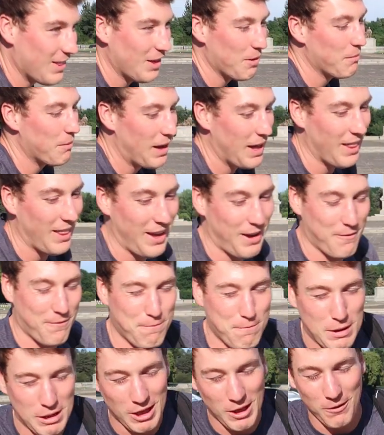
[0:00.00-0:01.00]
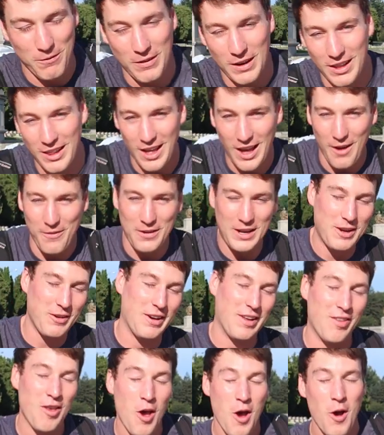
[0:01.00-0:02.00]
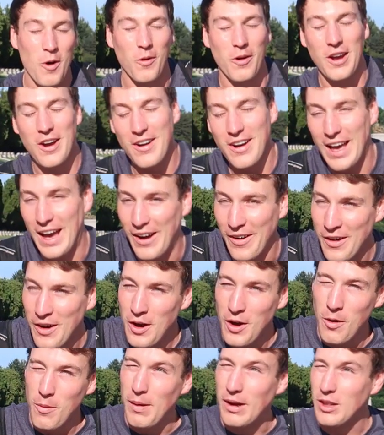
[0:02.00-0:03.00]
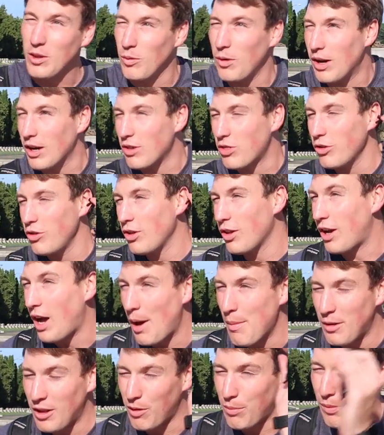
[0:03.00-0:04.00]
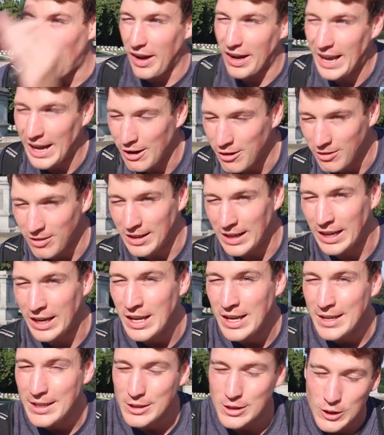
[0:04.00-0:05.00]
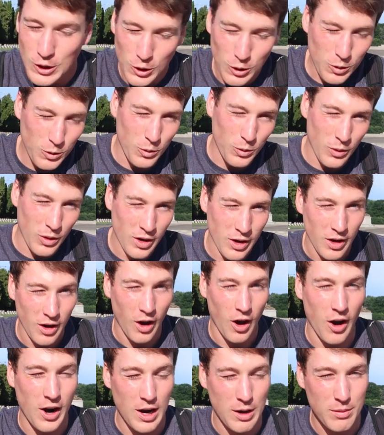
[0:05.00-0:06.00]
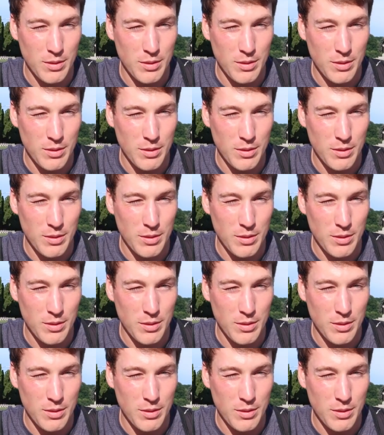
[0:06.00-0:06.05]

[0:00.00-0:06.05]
and then my like pillow fell off. Anyways, we're here now. We're about to walk through the communist block housing to our